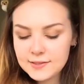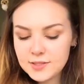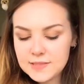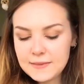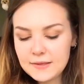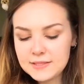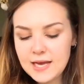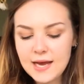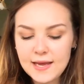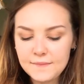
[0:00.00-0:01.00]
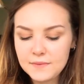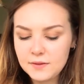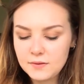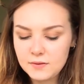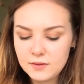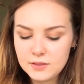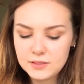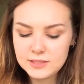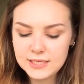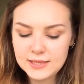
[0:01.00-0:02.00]
It's just about time
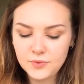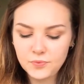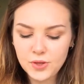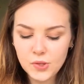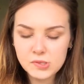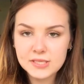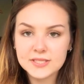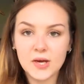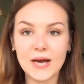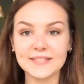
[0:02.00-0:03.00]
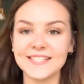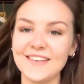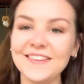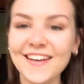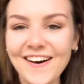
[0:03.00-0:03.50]
to hit the road, so I'll see you in the